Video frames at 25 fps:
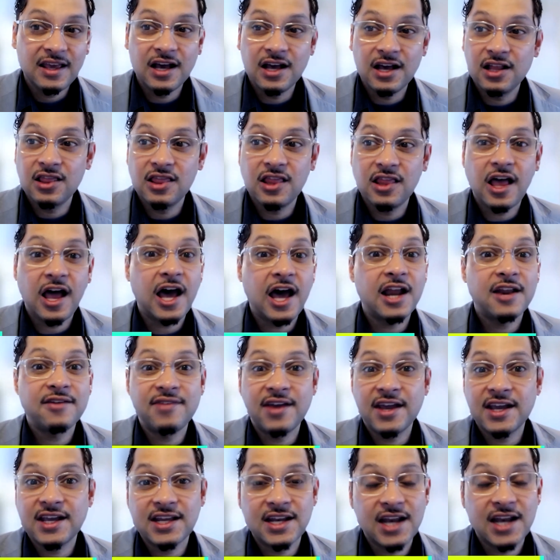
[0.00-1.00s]
a lot of
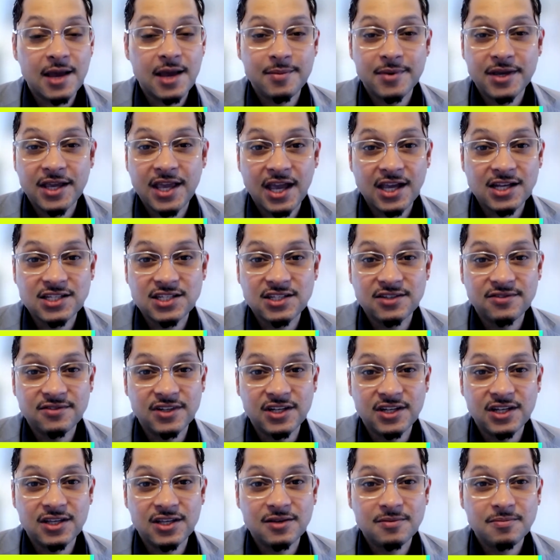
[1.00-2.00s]
economic
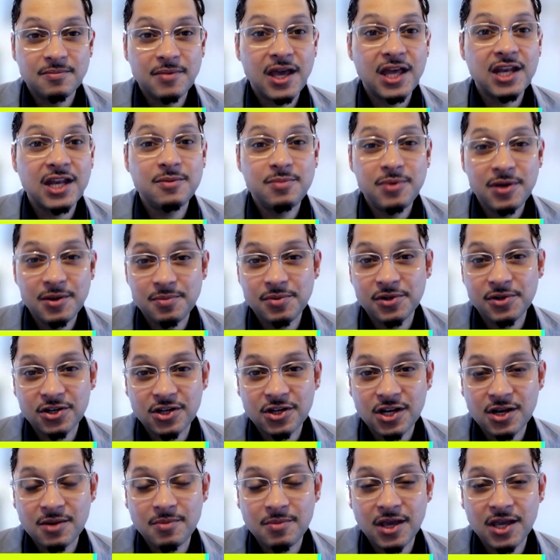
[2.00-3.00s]
activity. Many people are
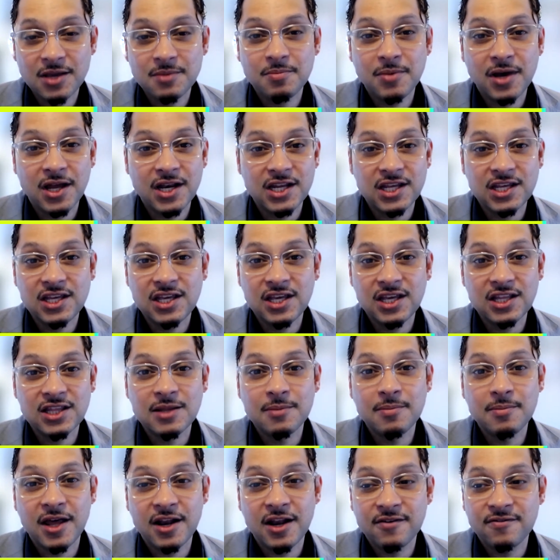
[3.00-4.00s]
going to make money in
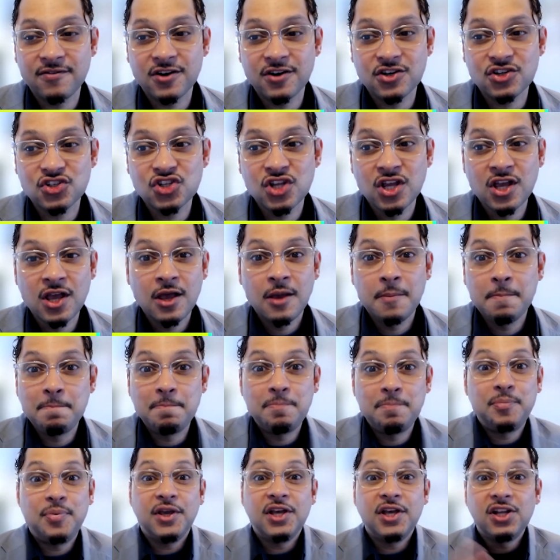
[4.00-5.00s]
the metaverse
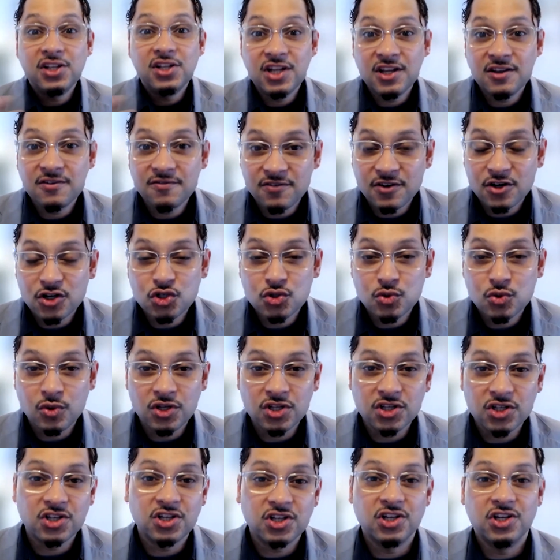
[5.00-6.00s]
building
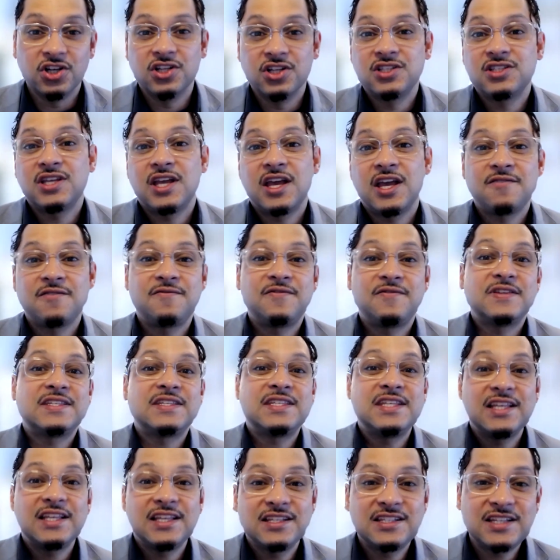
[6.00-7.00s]
virtual goods and
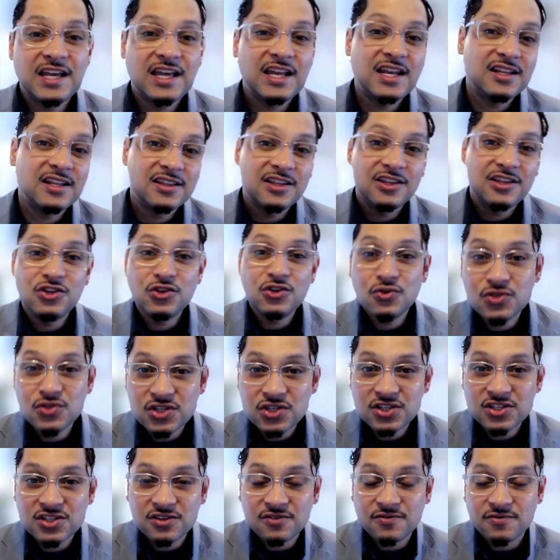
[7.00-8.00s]
facilitating the
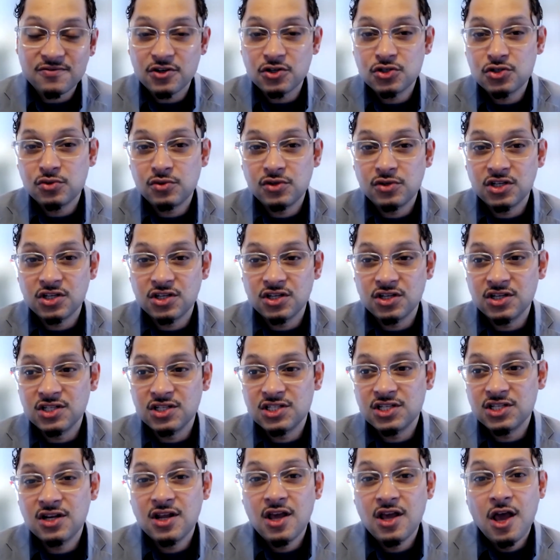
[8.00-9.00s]
uses of virtual
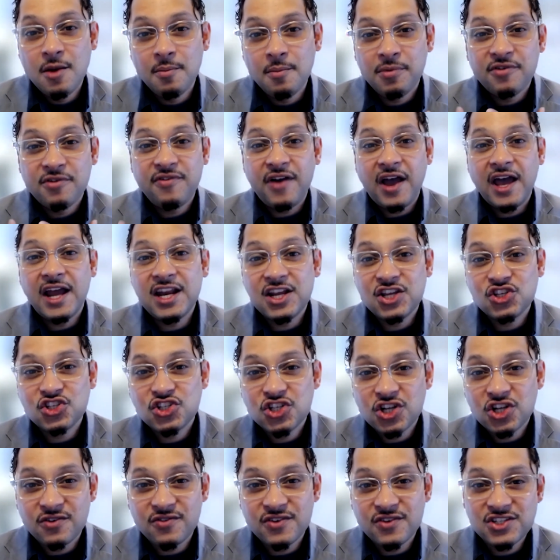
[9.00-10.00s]
goods and providing
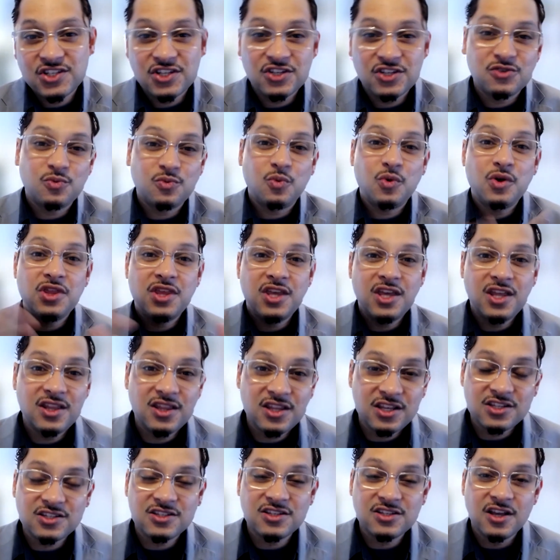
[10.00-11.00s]
services within
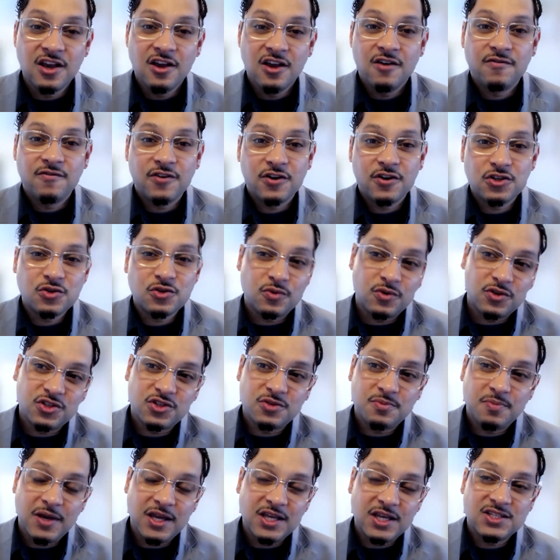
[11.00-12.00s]
these virtual
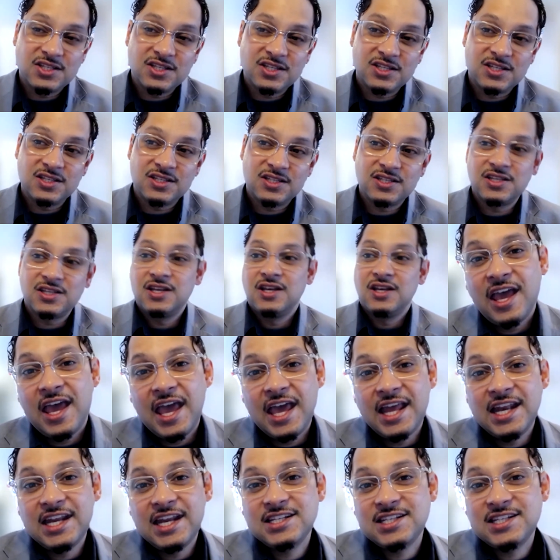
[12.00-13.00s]
spaces.
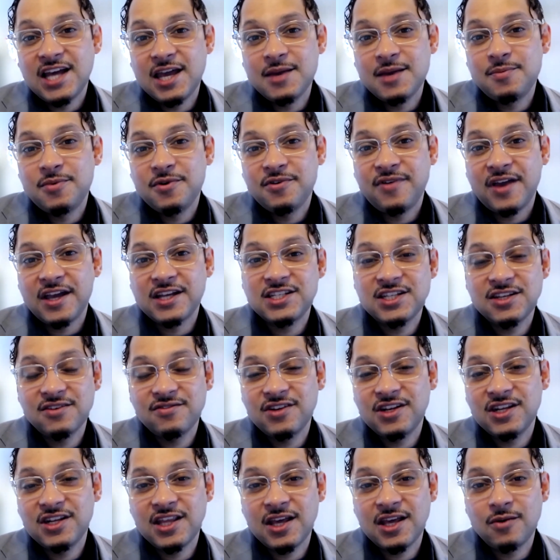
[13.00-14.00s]
Any type of
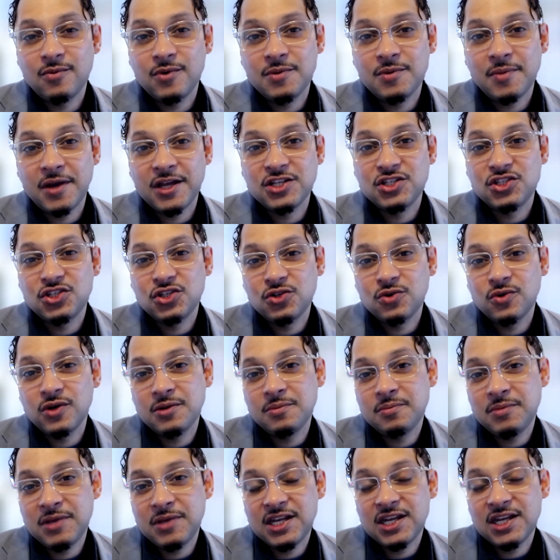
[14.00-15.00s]
activity that we might do
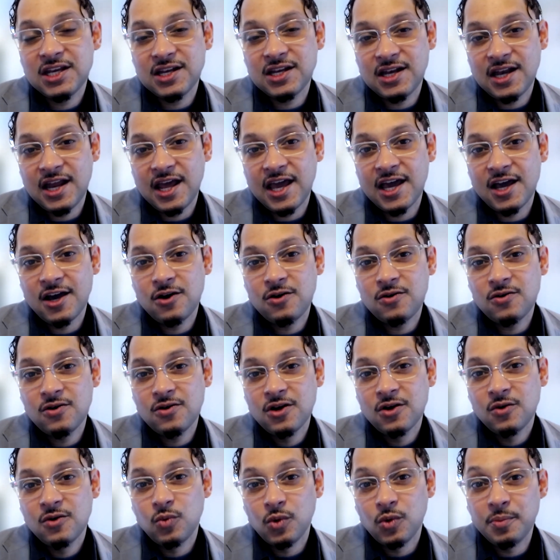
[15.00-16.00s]
in media now,
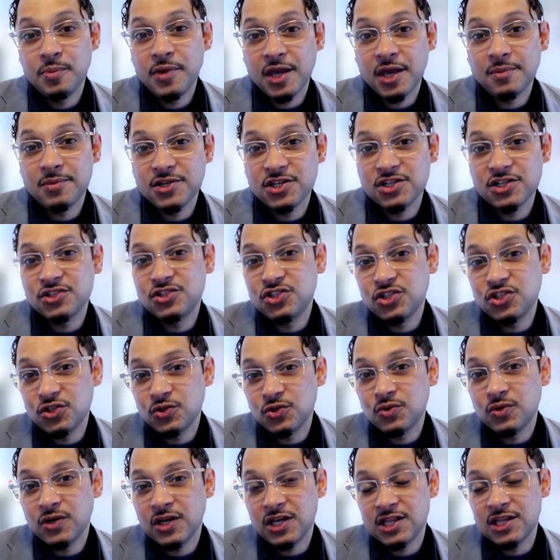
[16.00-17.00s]
we'll be able to
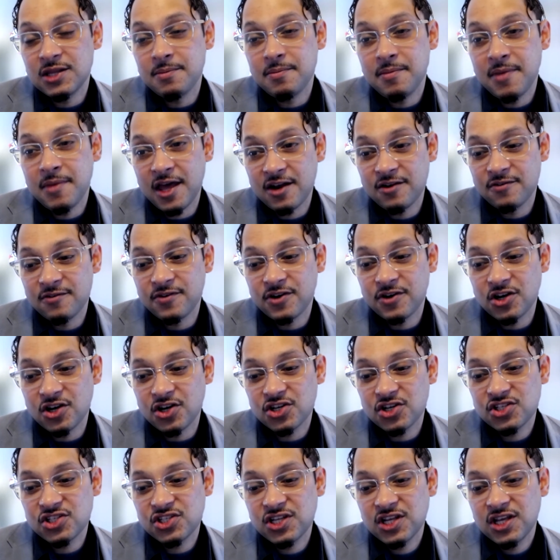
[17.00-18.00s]
do in the
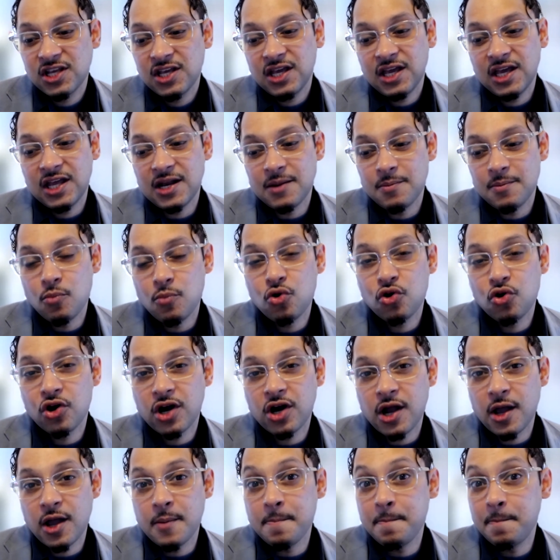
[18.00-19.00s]
metaverse in a
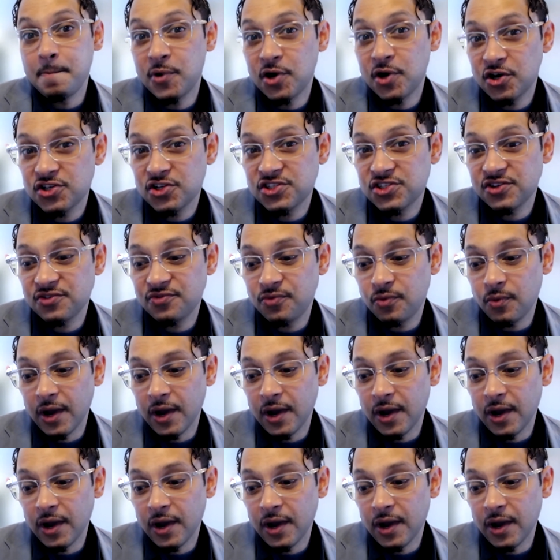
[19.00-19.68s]
more immersive